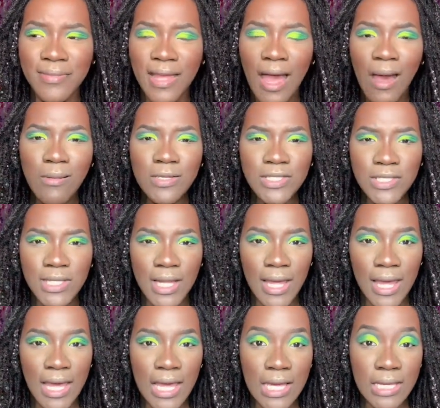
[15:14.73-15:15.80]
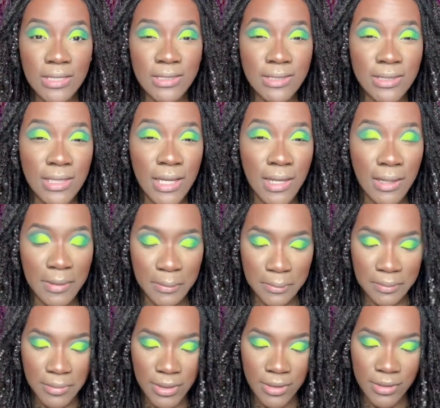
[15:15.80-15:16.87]
was gonna add
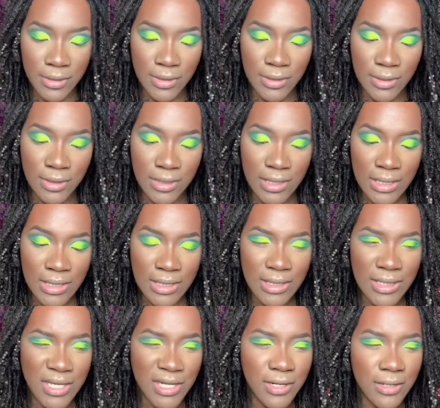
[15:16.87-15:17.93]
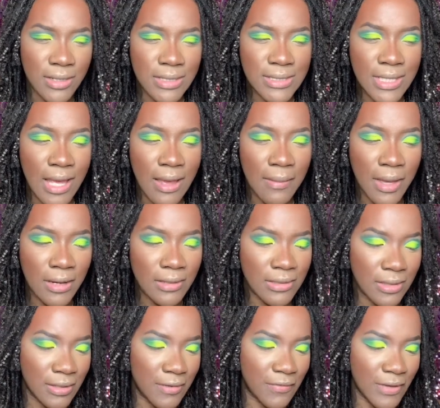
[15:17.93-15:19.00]
some glitter on top. I don't
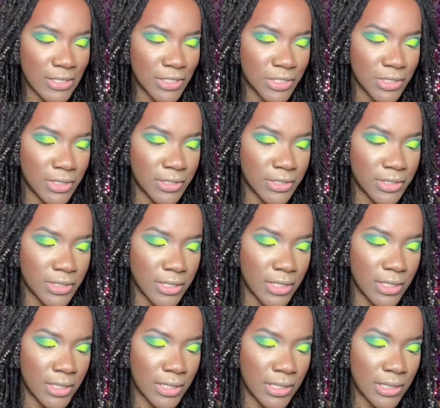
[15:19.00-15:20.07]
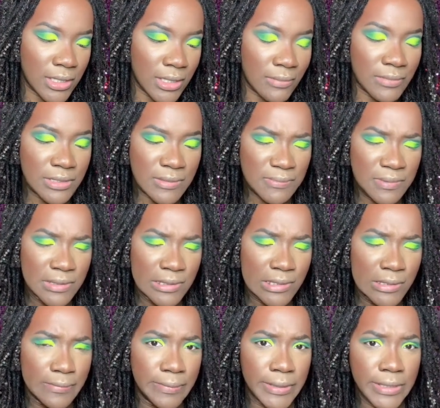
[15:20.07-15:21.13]
know if I should or shouldn't. I'm just put a
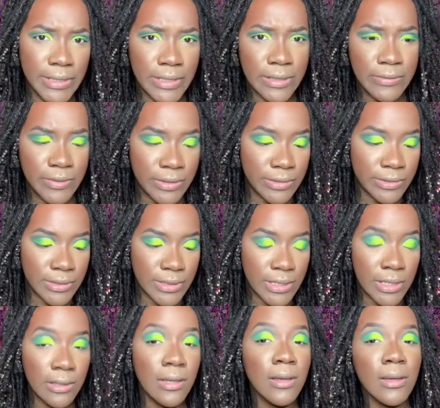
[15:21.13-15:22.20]
little bit and we're gonna see.